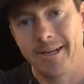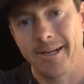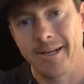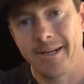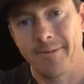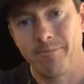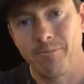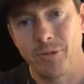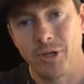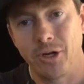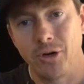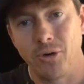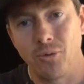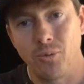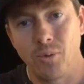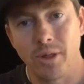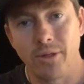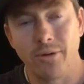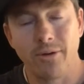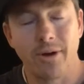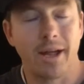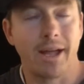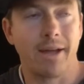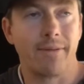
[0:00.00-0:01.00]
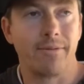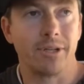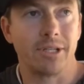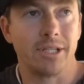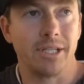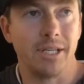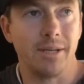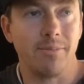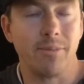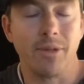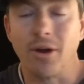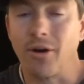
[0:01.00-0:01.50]
you know, whether I have a
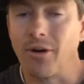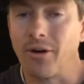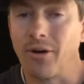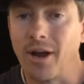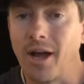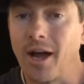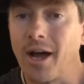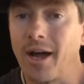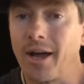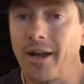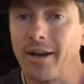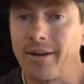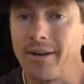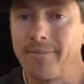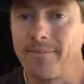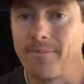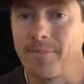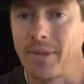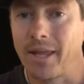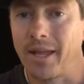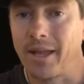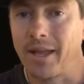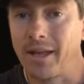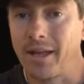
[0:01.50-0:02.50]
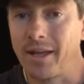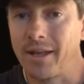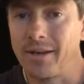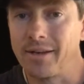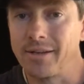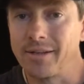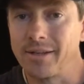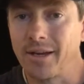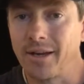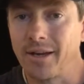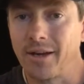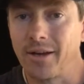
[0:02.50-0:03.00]
team there or not,
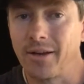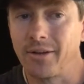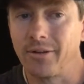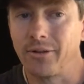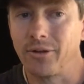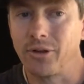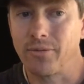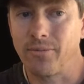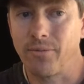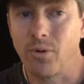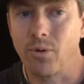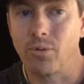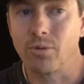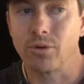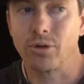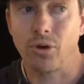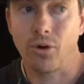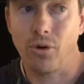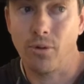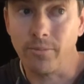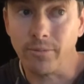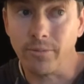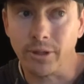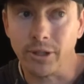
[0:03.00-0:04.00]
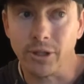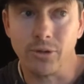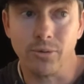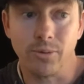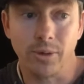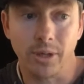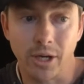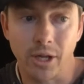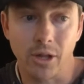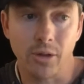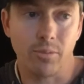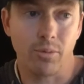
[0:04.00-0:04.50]
and look forward to hopefully
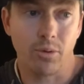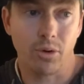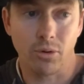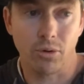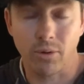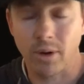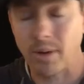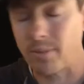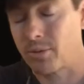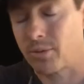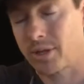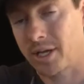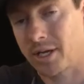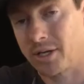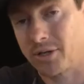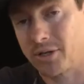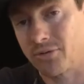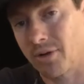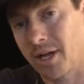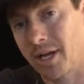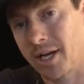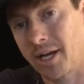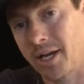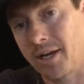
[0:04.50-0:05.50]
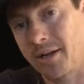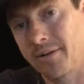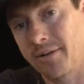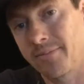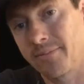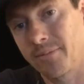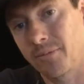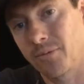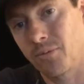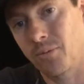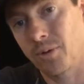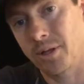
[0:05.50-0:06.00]
doing another program with Andretti
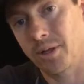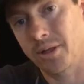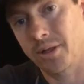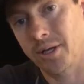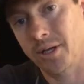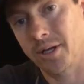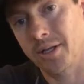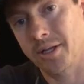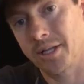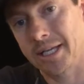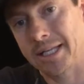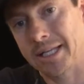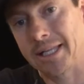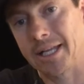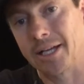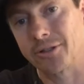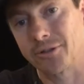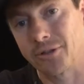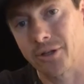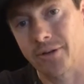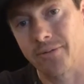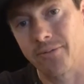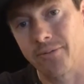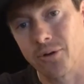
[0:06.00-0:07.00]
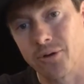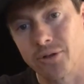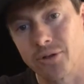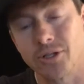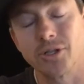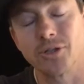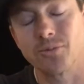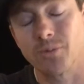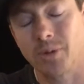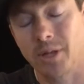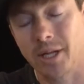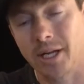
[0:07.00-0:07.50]
with the electric
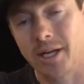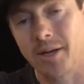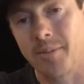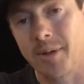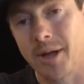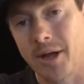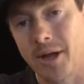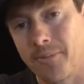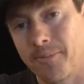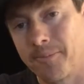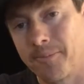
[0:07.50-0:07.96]
versions when they come out.